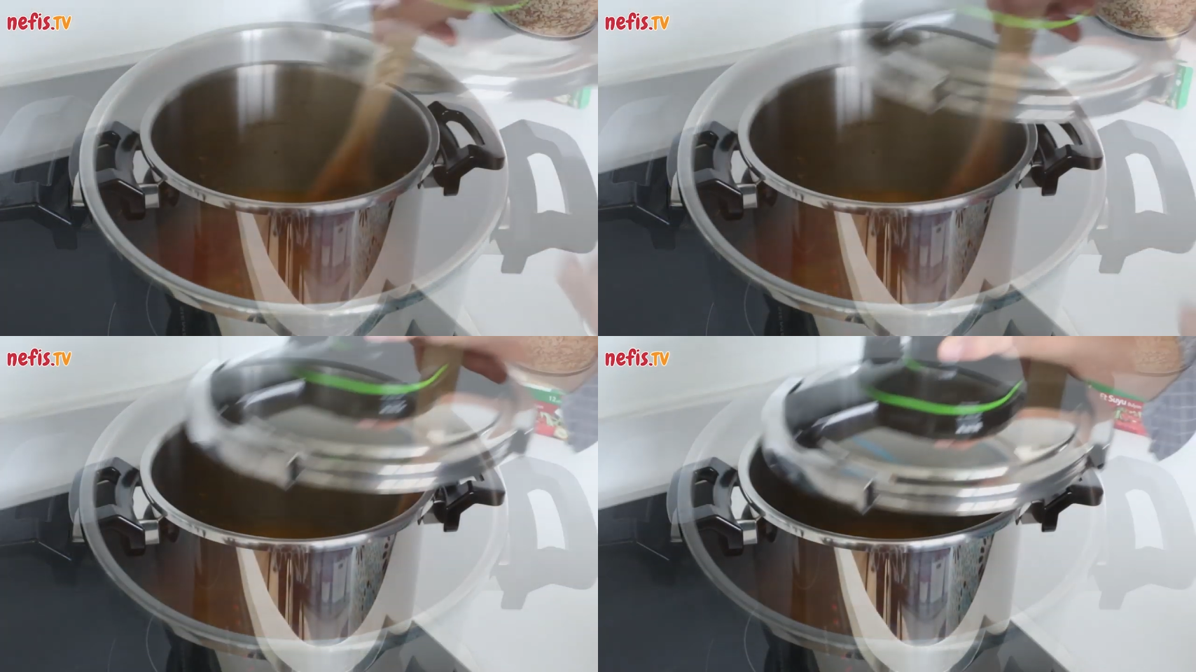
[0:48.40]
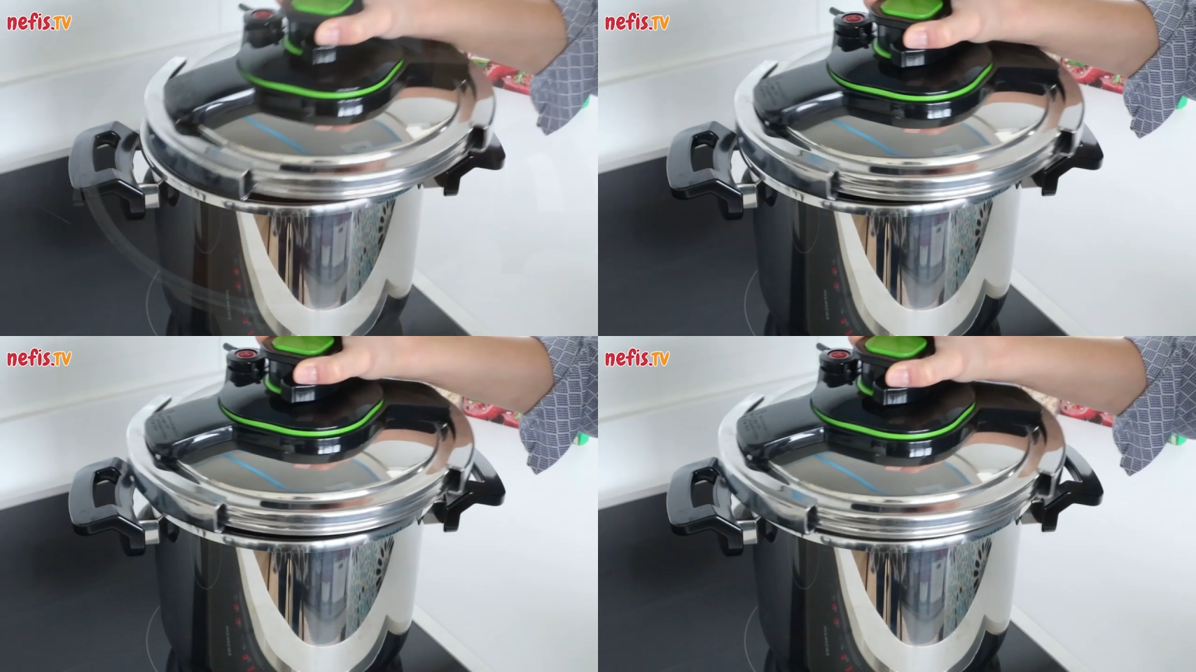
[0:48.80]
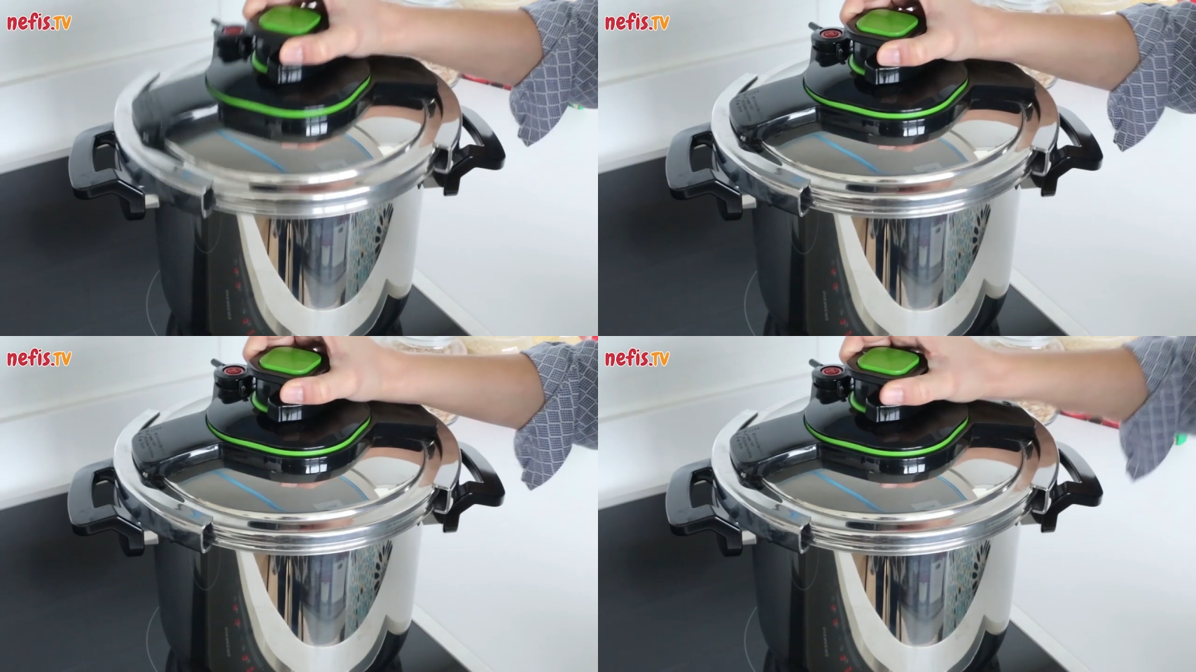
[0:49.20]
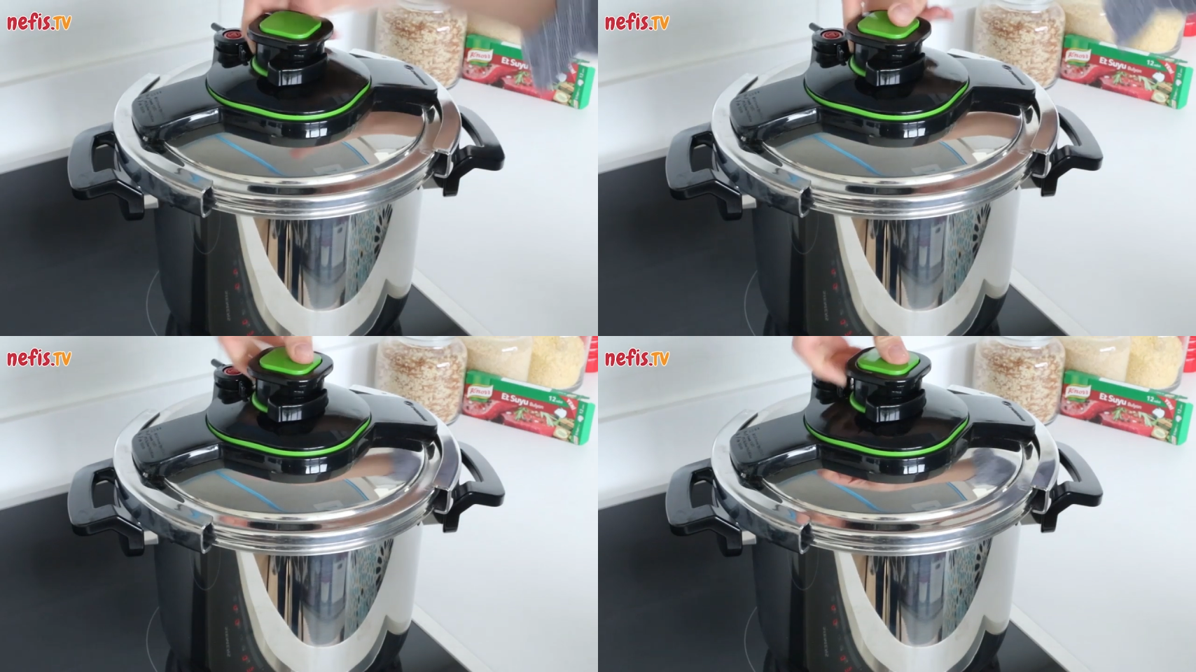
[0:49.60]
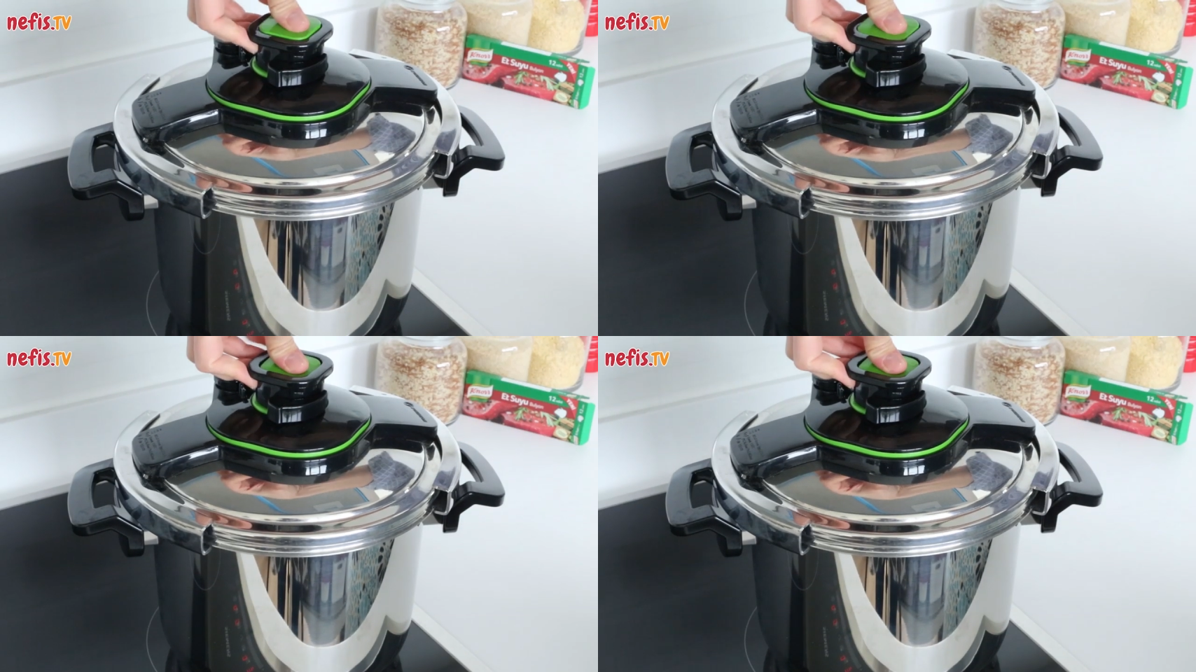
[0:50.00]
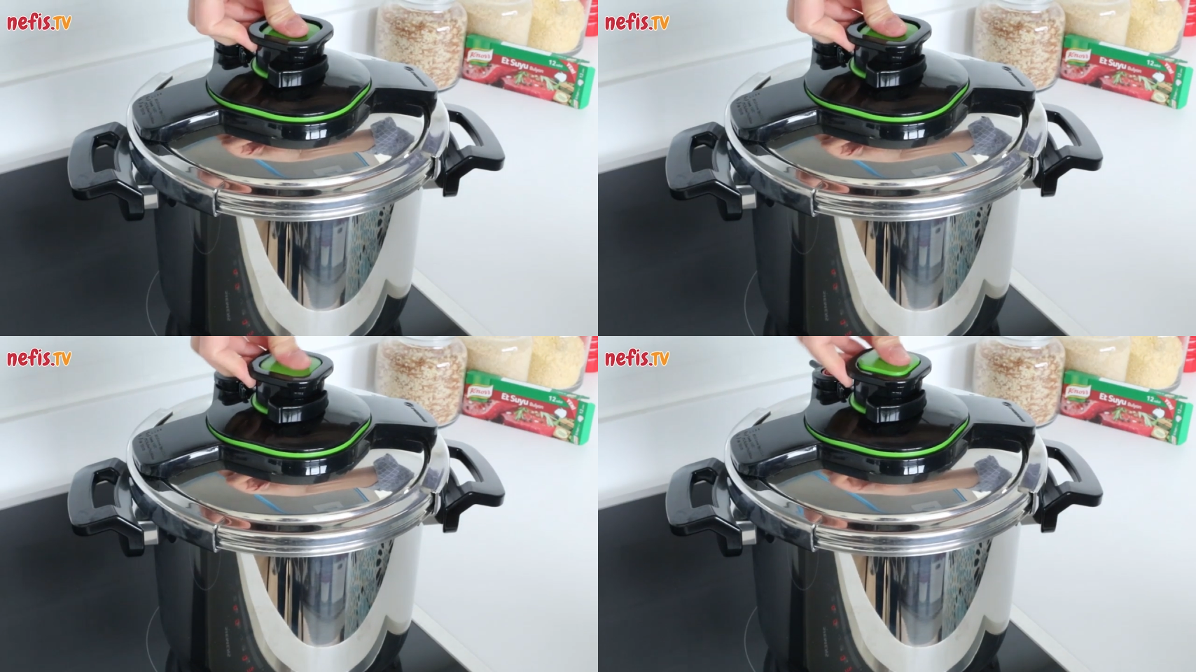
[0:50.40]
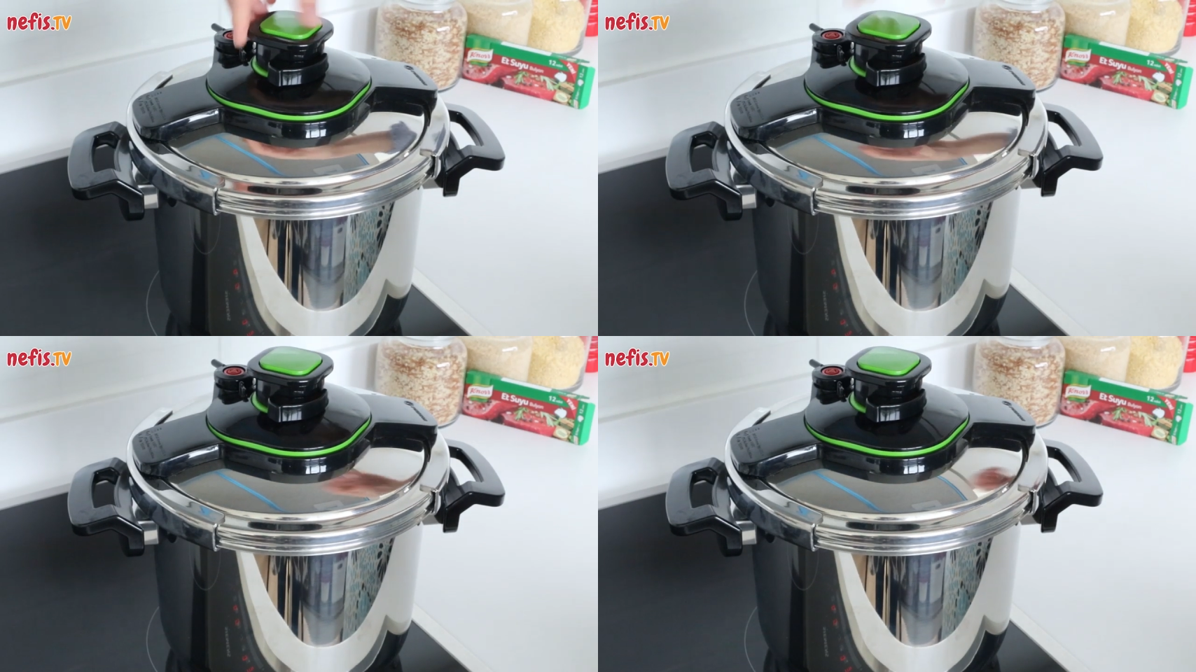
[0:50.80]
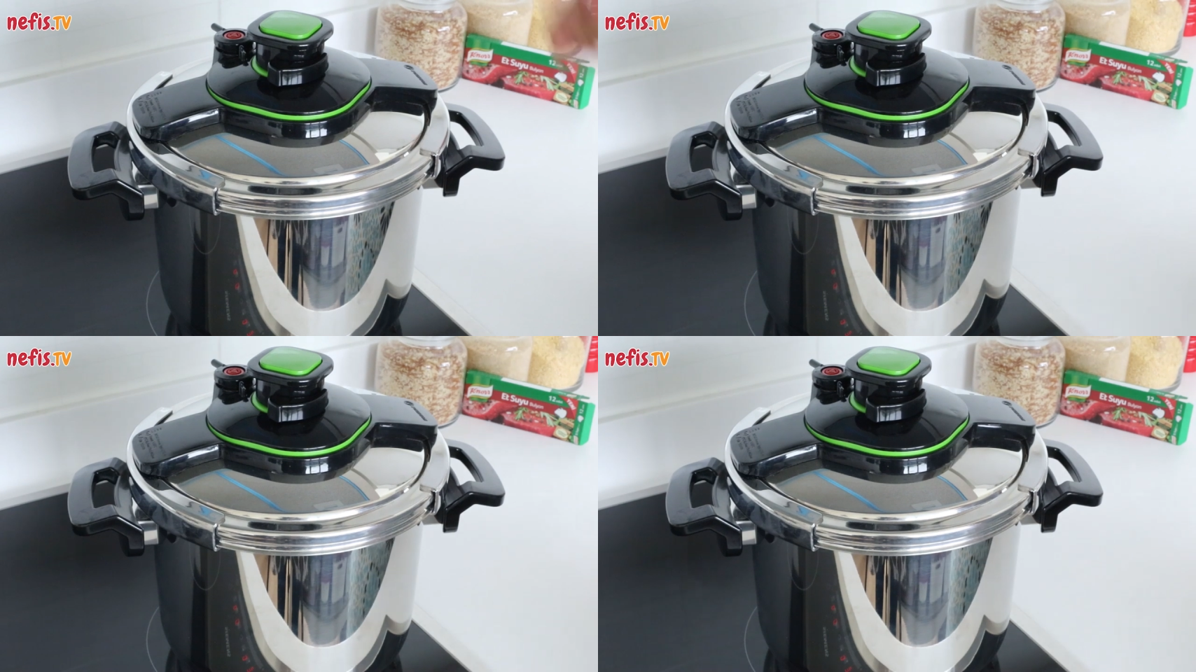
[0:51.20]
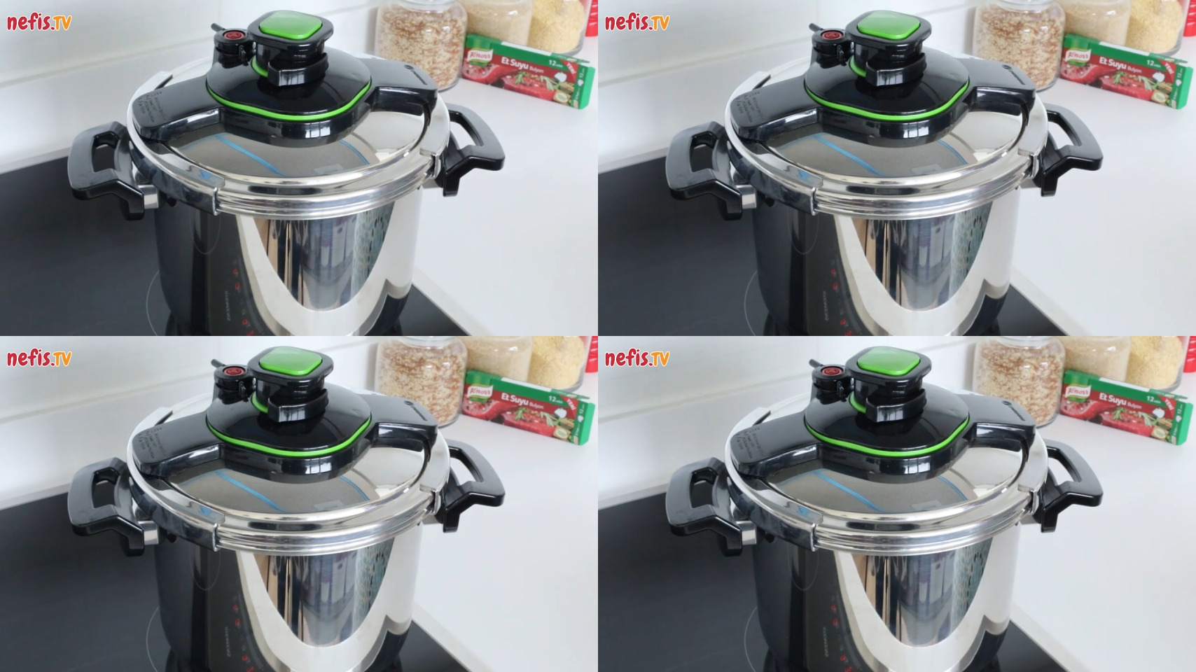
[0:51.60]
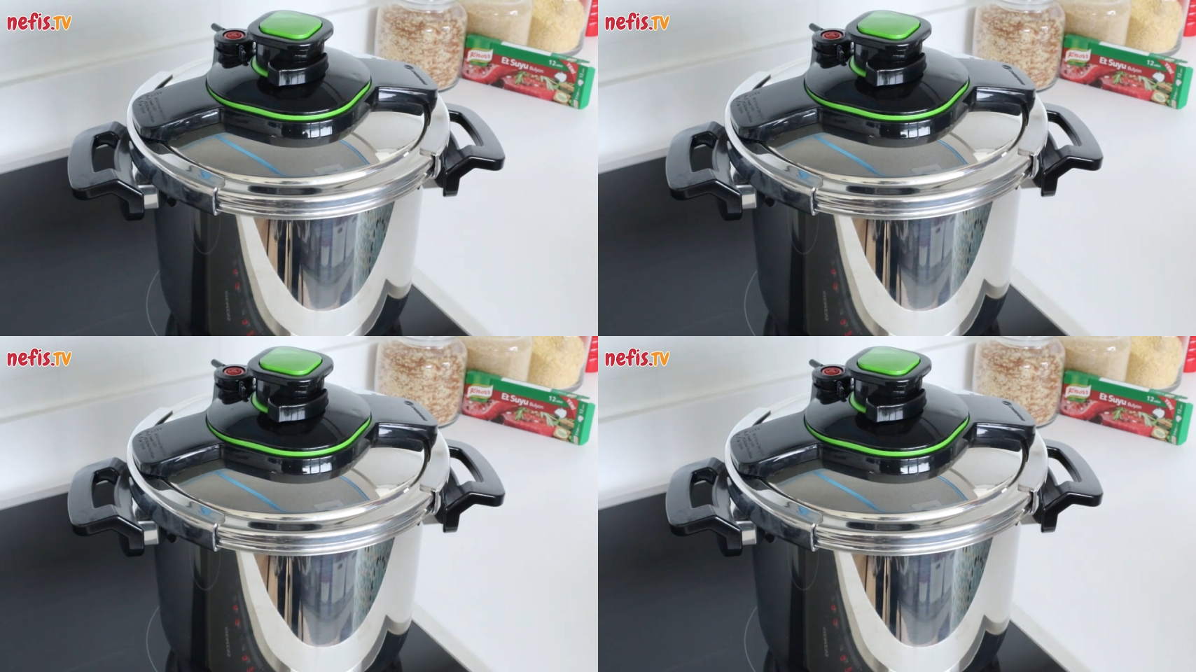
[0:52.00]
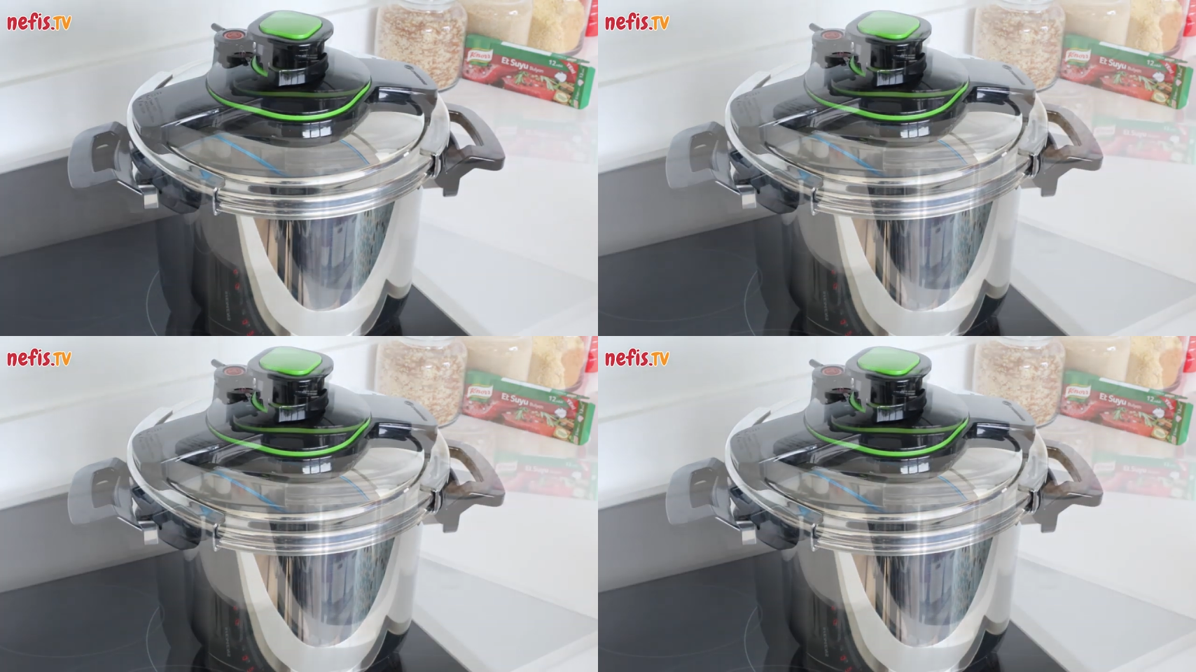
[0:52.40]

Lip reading: (no speaker visible)